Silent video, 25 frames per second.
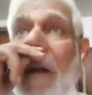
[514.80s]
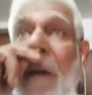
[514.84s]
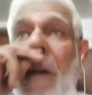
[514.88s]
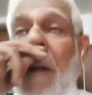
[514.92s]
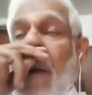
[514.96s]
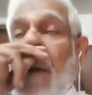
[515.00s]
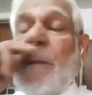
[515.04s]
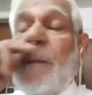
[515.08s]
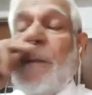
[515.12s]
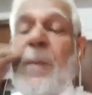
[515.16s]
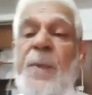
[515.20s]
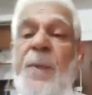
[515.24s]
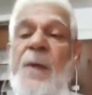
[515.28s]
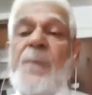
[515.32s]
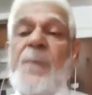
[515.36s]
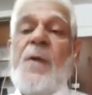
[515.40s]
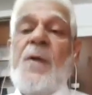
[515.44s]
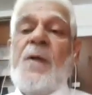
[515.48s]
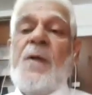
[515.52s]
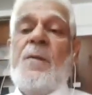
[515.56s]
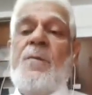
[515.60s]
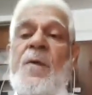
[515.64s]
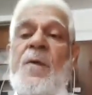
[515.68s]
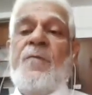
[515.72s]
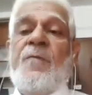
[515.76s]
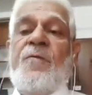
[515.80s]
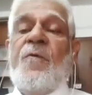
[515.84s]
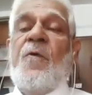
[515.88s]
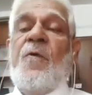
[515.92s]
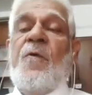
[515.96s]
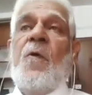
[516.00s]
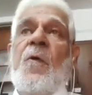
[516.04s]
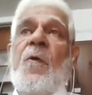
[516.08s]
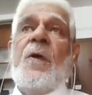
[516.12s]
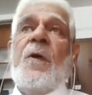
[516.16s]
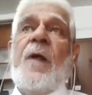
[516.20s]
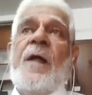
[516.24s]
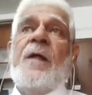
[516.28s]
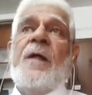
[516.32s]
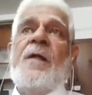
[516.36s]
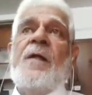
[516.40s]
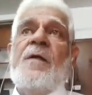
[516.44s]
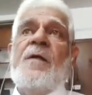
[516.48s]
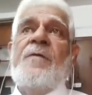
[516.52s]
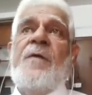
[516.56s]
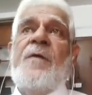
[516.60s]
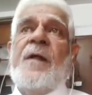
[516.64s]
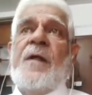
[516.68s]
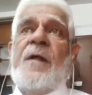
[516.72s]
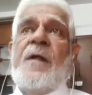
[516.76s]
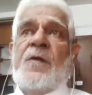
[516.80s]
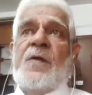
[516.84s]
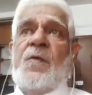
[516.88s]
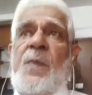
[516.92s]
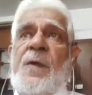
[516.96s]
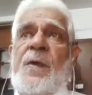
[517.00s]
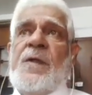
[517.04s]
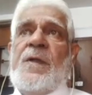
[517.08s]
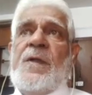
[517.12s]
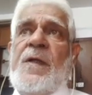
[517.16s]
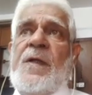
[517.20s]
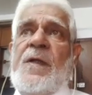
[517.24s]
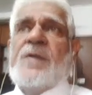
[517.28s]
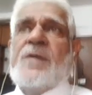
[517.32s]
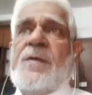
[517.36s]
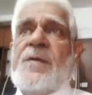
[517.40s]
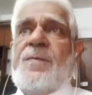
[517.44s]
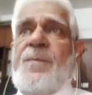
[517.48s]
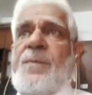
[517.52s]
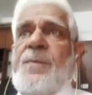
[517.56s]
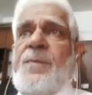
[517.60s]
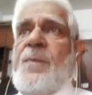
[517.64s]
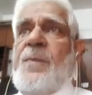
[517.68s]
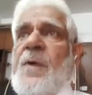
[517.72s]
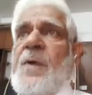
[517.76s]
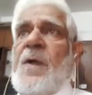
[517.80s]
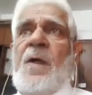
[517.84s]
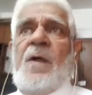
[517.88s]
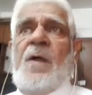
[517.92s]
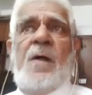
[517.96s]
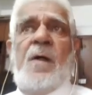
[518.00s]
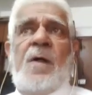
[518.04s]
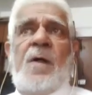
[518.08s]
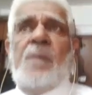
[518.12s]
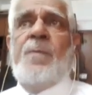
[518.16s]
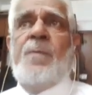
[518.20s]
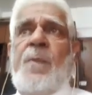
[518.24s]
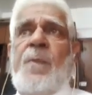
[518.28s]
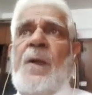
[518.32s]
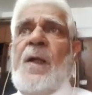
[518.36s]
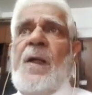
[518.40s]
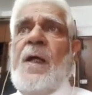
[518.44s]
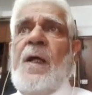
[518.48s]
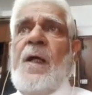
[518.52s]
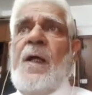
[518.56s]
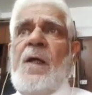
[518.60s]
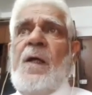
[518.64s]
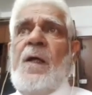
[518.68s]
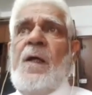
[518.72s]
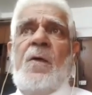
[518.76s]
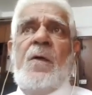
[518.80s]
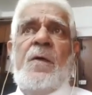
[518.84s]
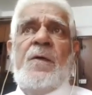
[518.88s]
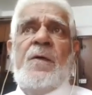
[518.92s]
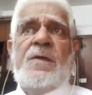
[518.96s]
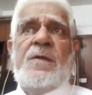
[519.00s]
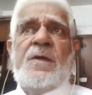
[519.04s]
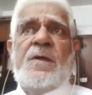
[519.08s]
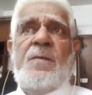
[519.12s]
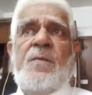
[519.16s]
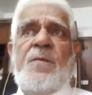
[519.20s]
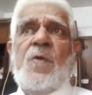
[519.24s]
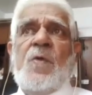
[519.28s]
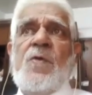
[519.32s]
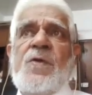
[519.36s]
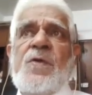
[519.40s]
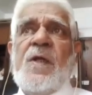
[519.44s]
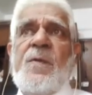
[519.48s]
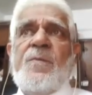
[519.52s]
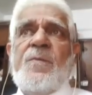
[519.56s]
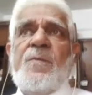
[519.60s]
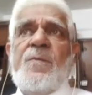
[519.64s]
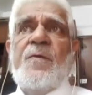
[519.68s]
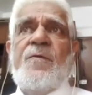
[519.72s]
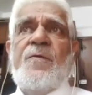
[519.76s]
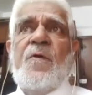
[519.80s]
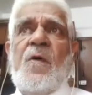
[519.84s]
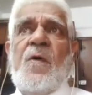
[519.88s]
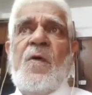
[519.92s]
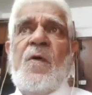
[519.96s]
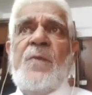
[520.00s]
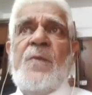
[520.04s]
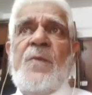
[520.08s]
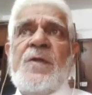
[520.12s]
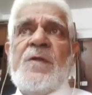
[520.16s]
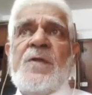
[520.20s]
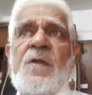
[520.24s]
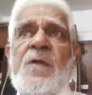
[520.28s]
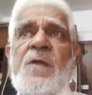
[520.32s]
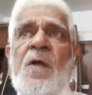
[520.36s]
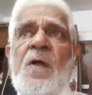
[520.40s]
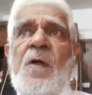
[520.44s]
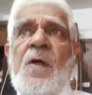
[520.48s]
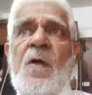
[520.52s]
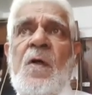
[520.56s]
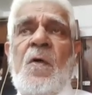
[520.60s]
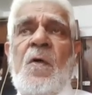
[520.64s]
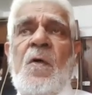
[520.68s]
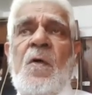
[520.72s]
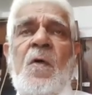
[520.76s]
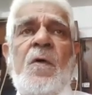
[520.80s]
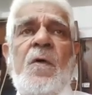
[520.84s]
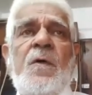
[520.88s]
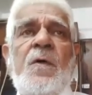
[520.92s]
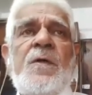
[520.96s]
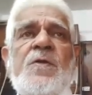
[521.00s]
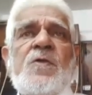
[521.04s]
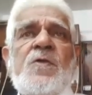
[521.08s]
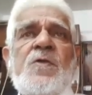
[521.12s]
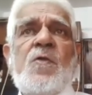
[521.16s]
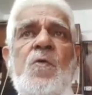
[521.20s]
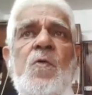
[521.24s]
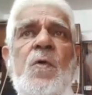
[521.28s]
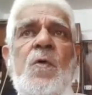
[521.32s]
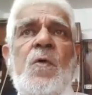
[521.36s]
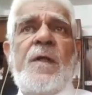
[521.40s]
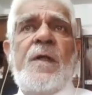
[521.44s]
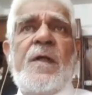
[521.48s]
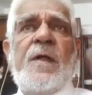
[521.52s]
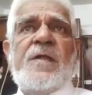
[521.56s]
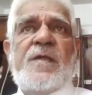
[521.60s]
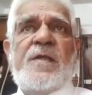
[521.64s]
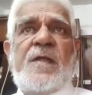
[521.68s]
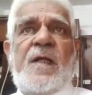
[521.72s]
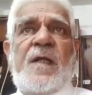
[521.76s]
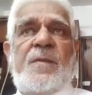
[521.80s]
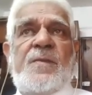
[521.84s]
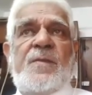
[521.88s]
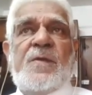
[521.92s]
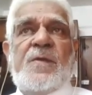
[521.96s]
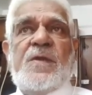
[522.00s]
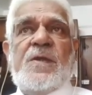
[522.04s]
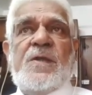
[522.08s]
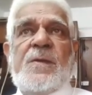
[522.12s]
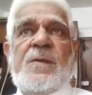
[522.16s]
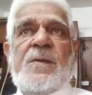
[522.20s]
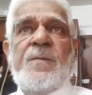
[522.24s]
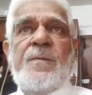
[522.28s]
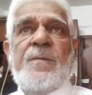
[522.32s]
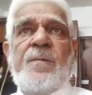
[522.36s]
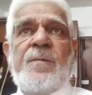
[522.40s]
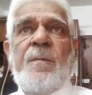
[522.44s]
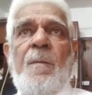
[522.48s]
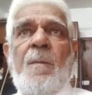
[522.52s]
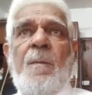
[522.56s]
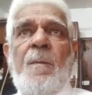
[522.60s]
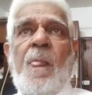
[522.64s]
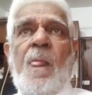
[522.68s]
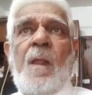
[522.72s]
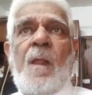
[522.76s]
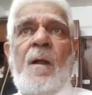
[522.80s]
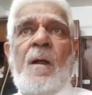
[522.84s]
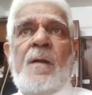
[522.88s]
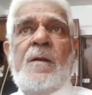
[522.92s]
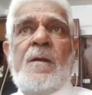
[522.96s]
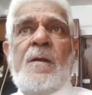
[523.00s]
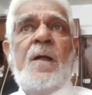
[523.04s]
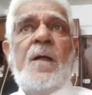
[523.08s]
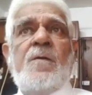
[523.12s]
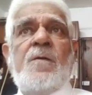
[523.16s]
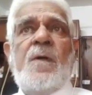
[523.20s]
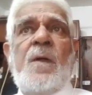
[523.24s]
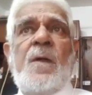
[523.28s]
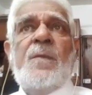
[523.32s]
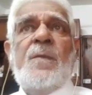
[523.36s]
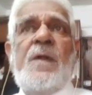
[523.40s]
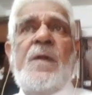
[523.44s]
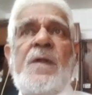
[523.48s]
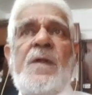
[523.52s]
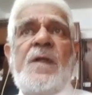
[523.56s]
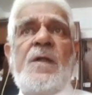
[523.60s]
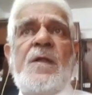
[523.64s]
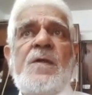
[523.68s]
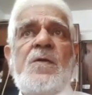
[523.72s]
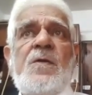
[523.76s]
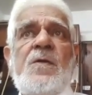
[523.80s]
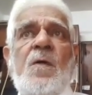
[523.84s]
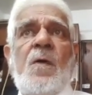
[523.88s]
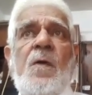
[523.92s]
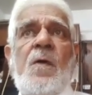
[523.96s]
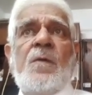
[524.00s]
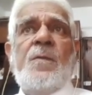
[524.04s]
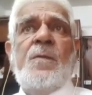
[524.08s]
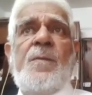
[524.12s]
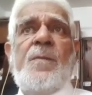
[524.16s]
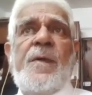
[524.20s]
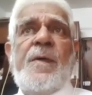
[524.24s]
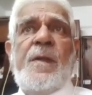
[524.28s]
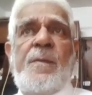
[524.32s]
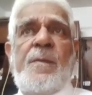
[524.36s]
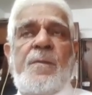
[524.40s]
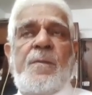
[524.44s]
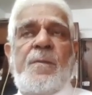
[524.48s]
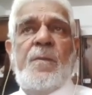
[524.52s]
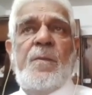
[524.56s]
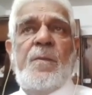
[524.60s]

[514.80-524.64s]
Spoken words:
in people before an event, whether it's a play or it's a music performance or a school exams. That remedy is hornbeam.